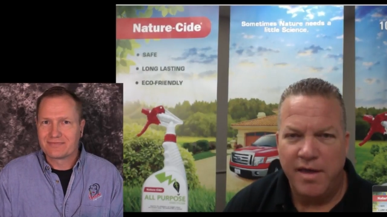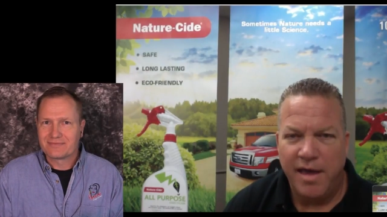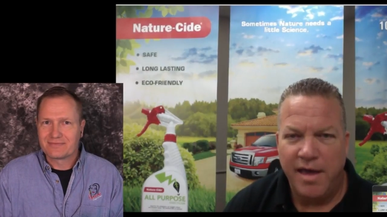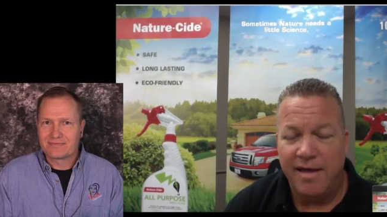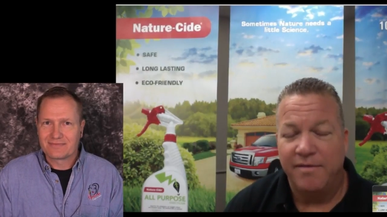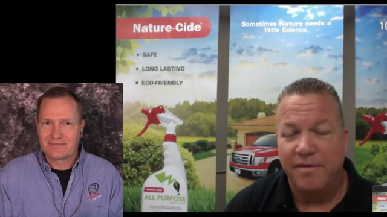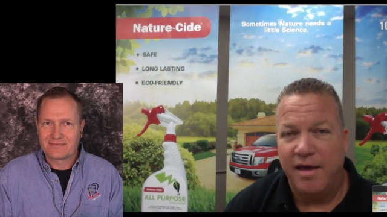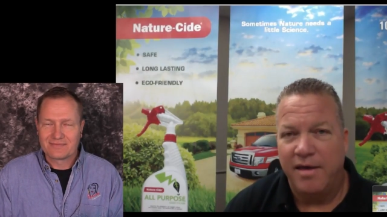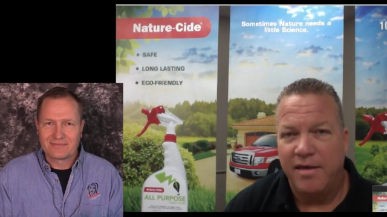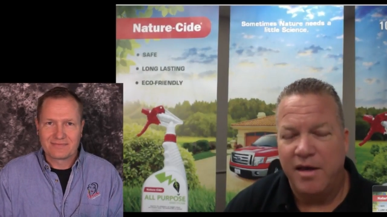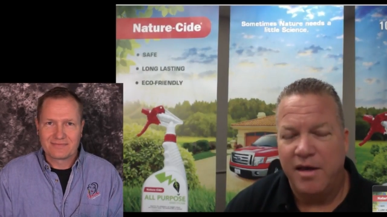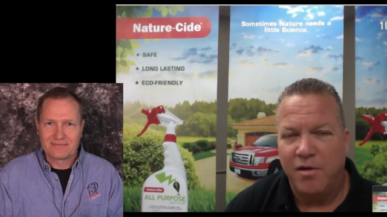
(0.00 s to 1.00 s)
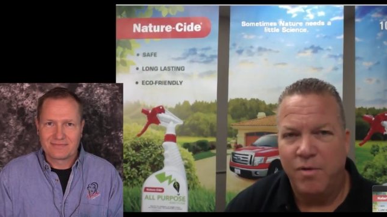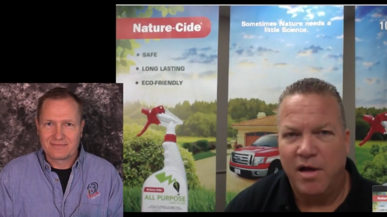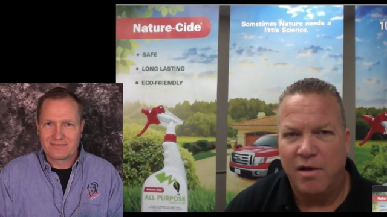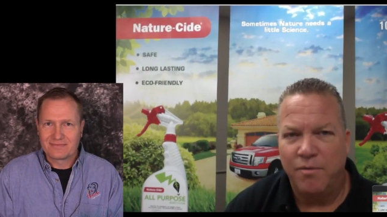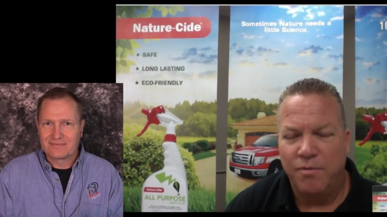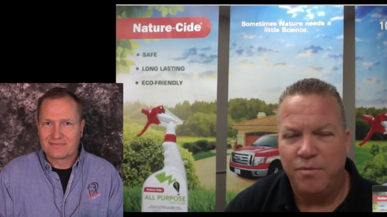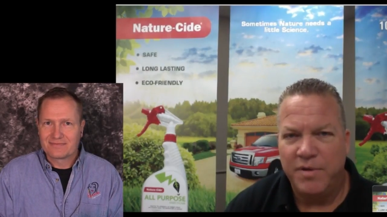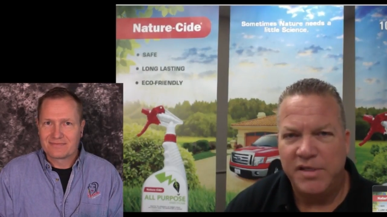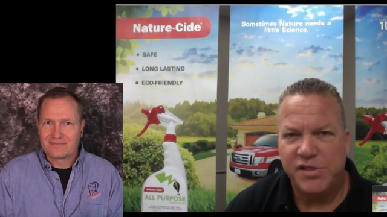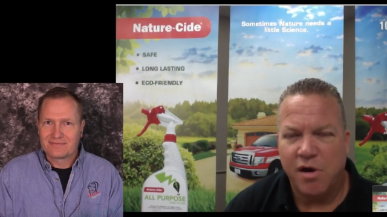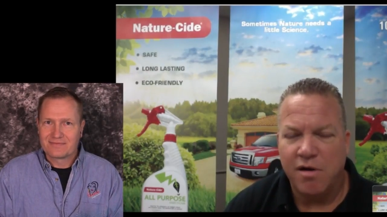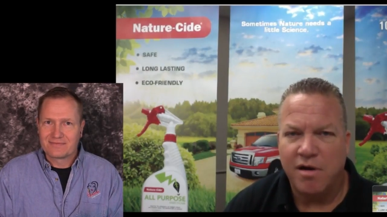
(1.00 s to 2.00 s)
Speaker 1: Yeah, yeah. You know, well, we
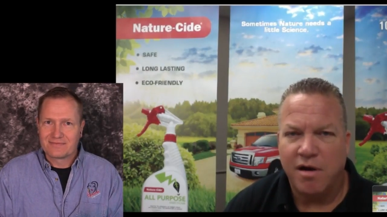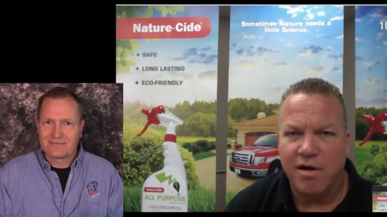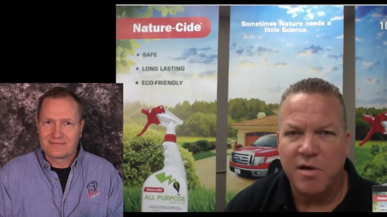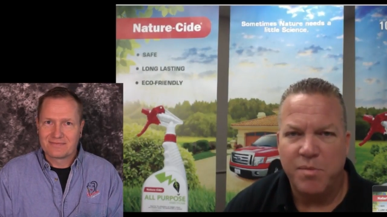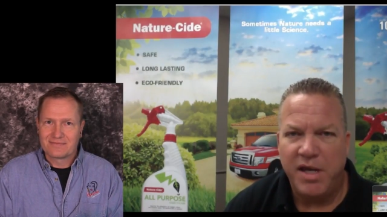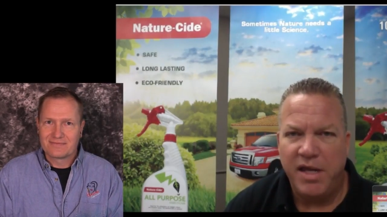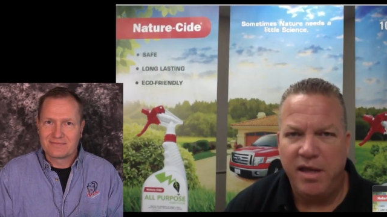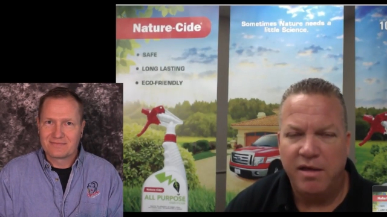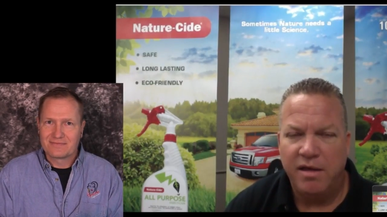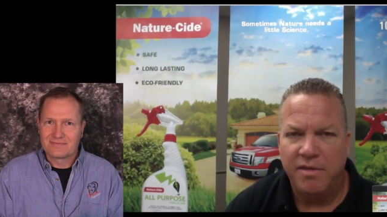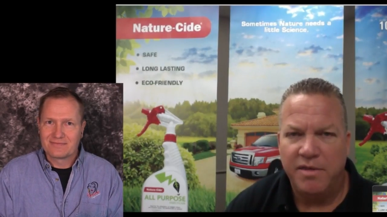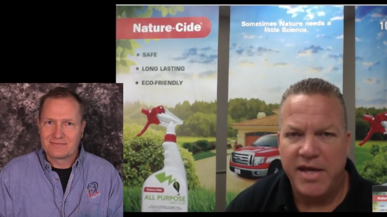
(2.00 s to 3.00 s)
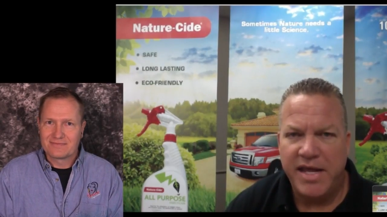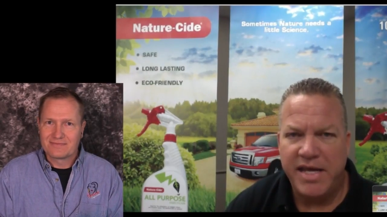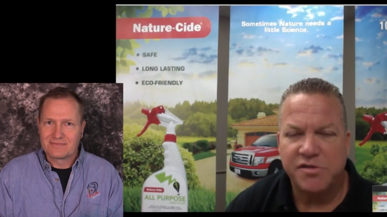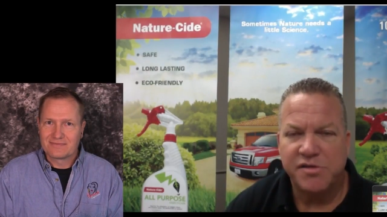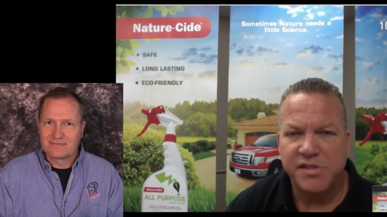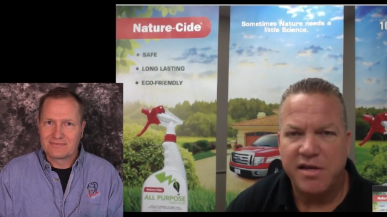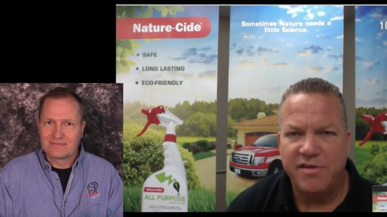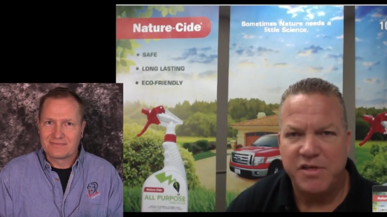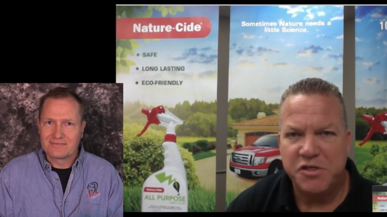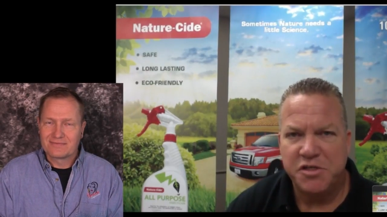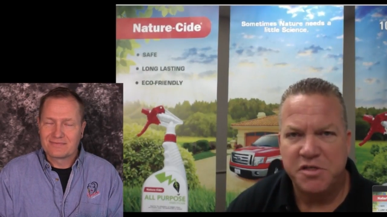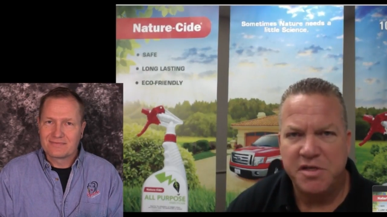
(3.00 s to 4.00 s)
started our company, uh, the Nature Cide
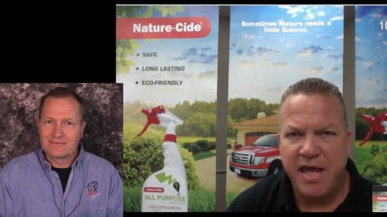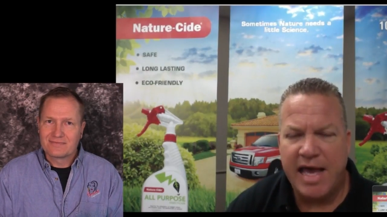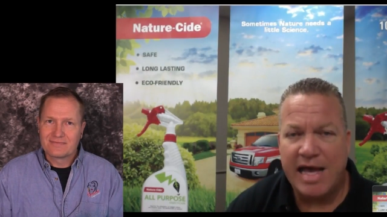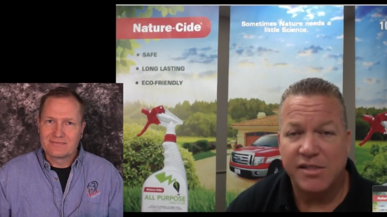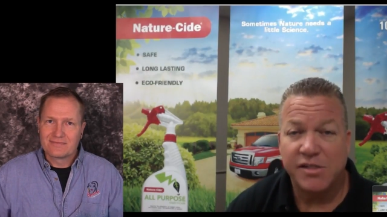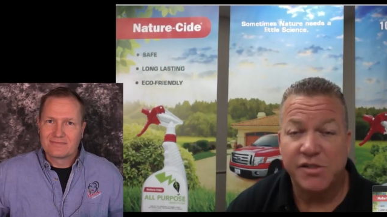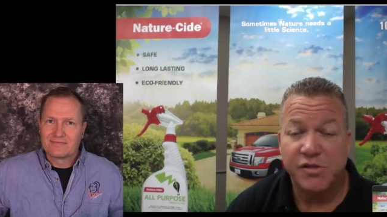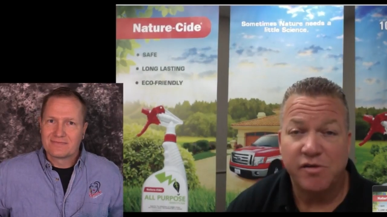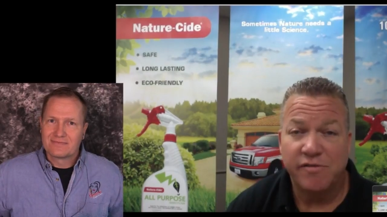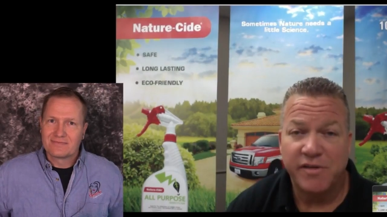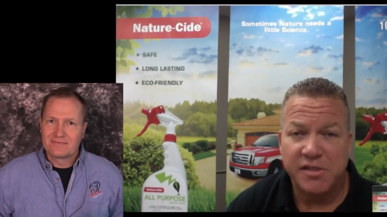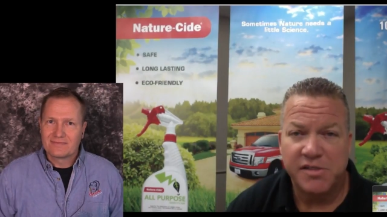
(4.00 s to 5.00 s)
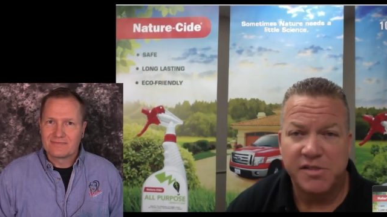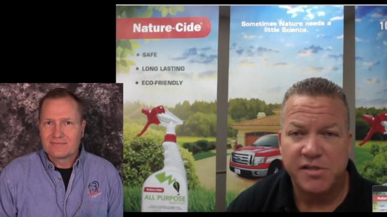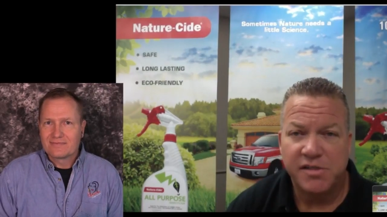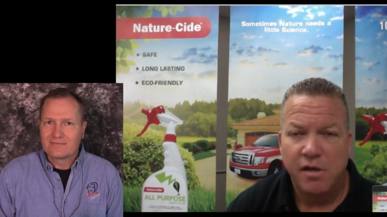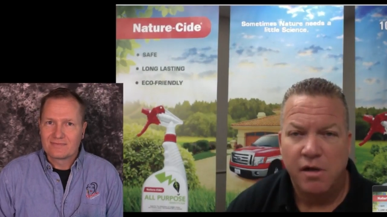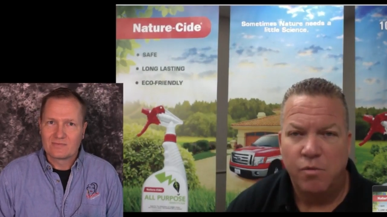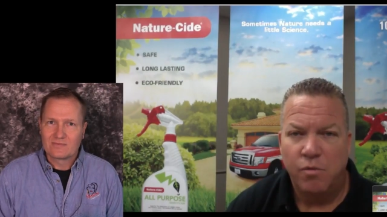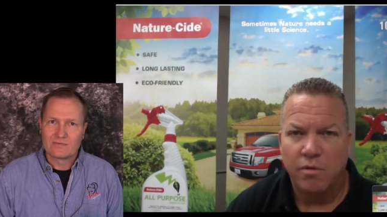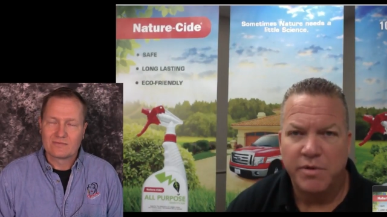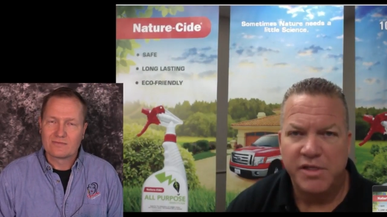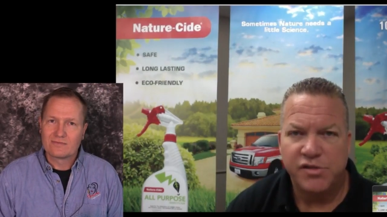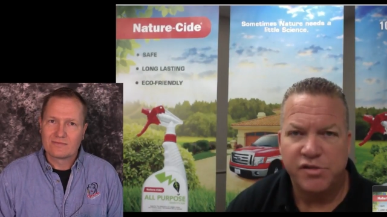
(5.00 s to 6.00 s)
Division, as a service
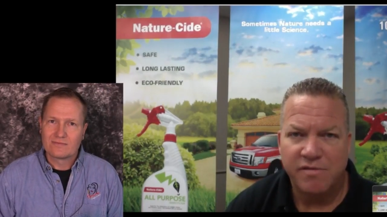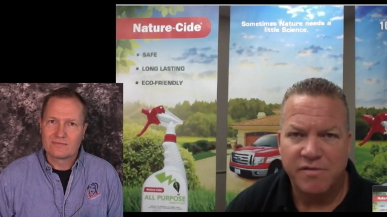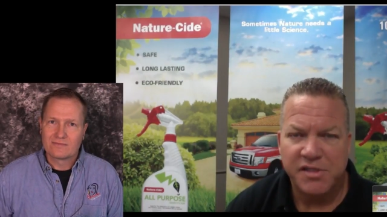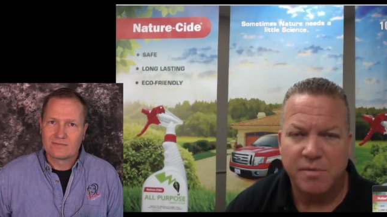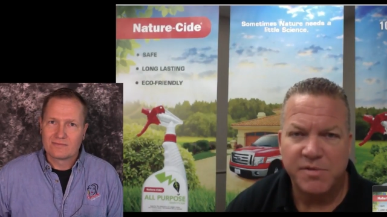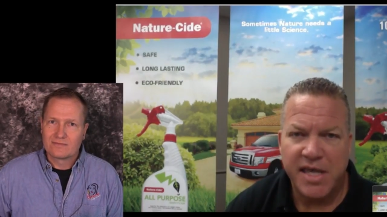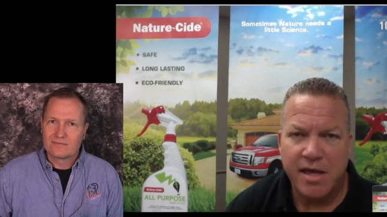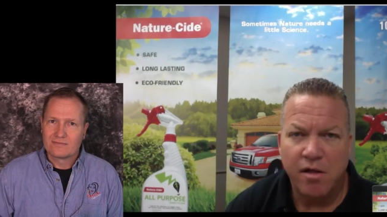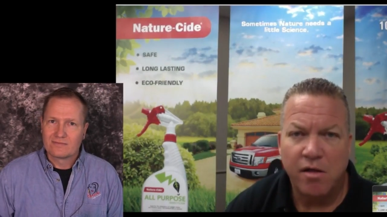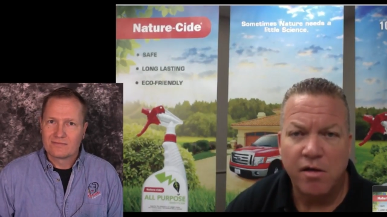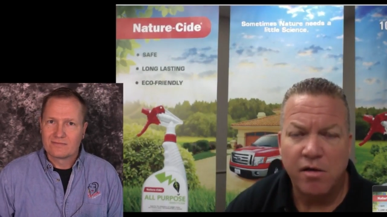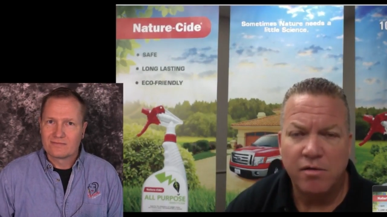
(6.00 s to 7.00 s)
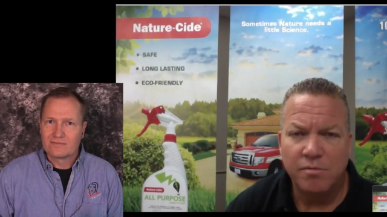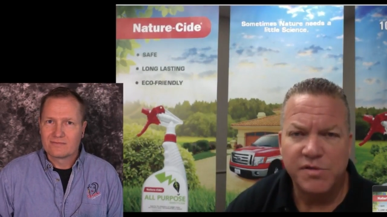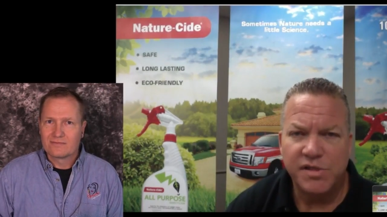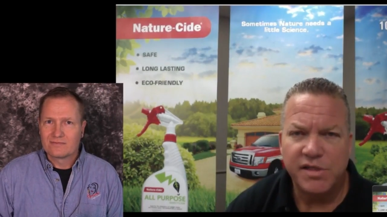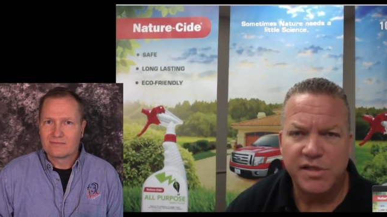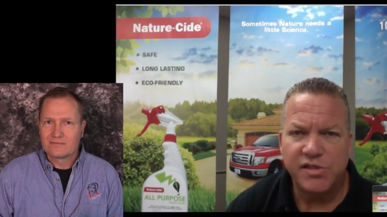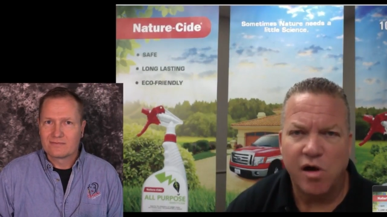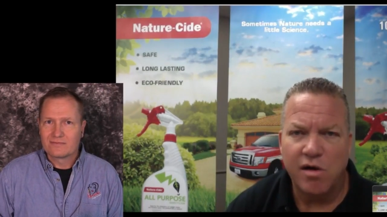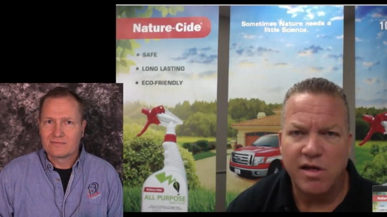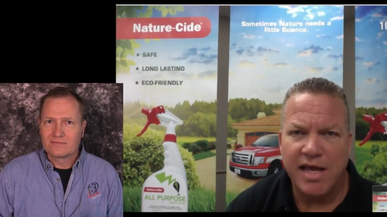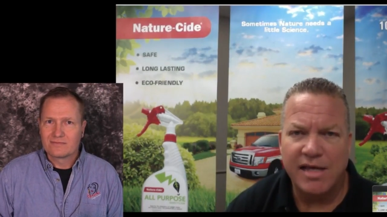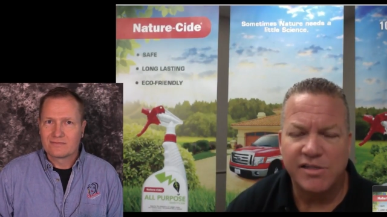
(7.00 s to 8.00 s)
where we service upscale homes. It
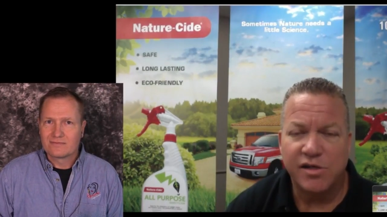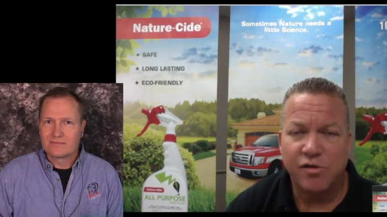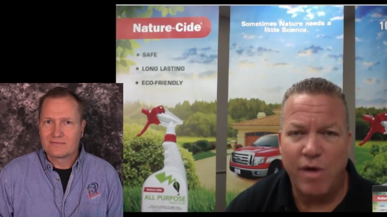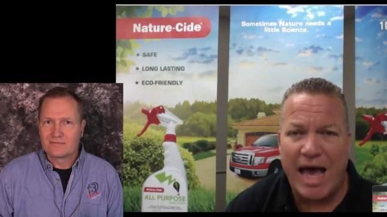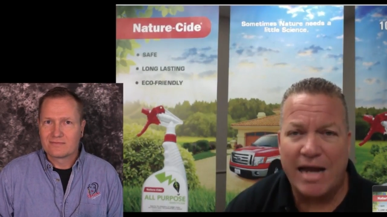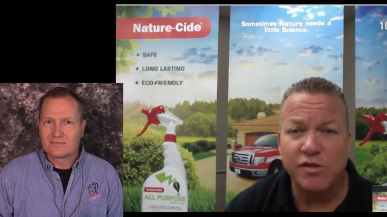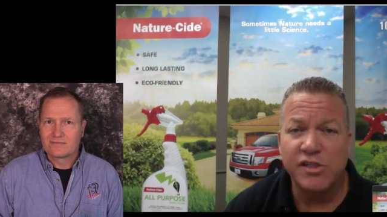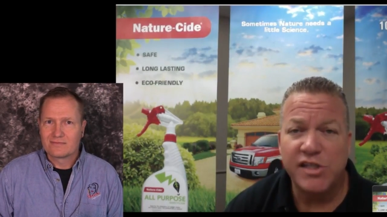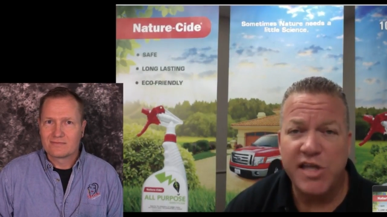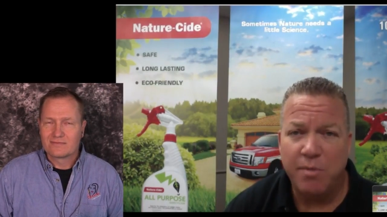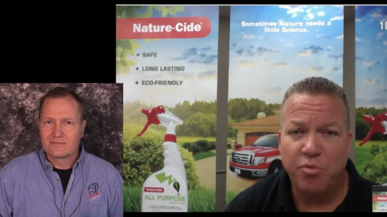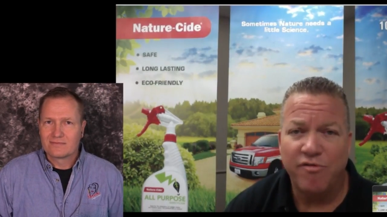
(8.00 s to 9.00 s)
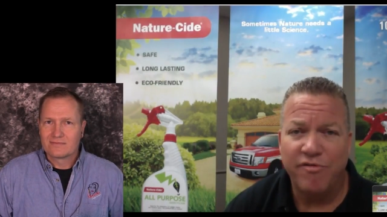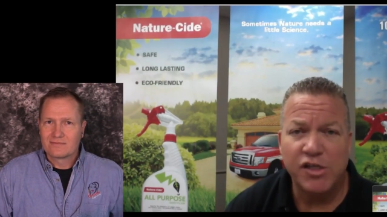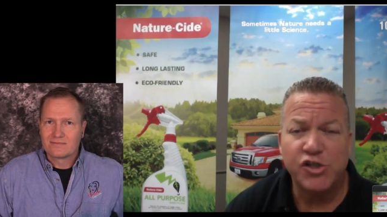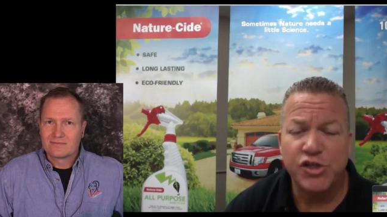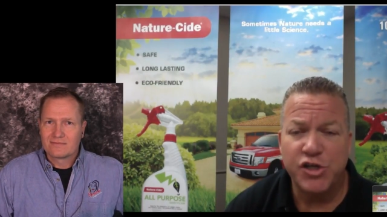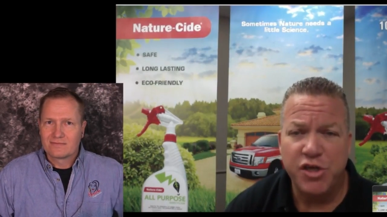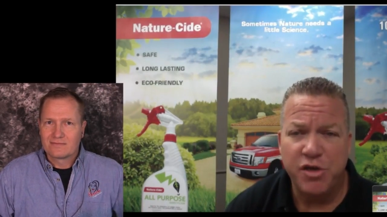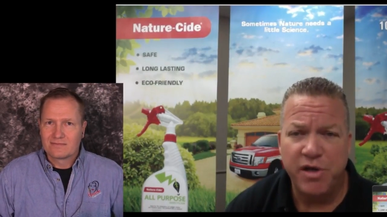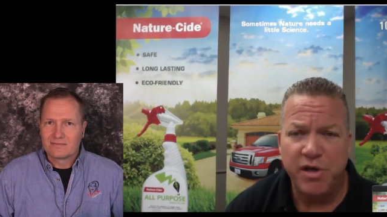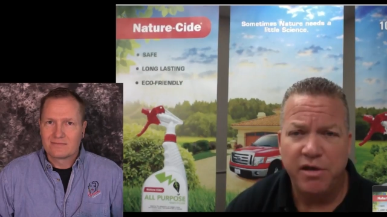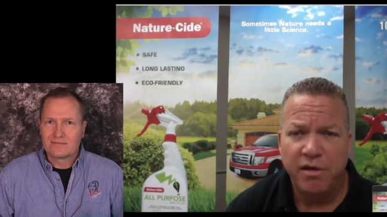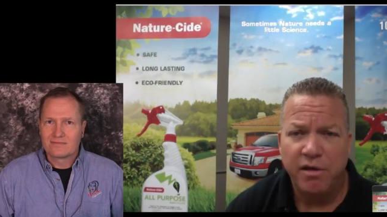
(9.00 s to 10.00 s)
started as a rattlesnake prevention
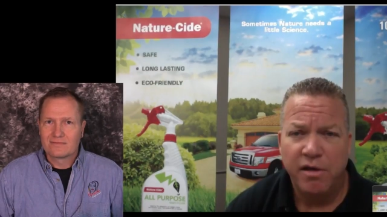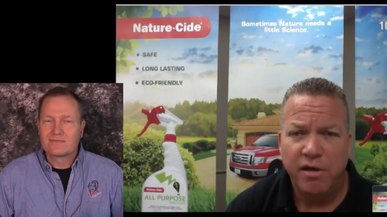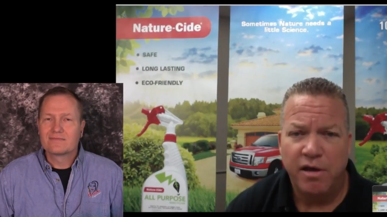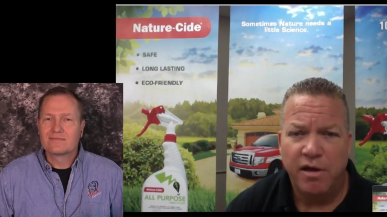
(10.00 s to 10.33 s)
unit.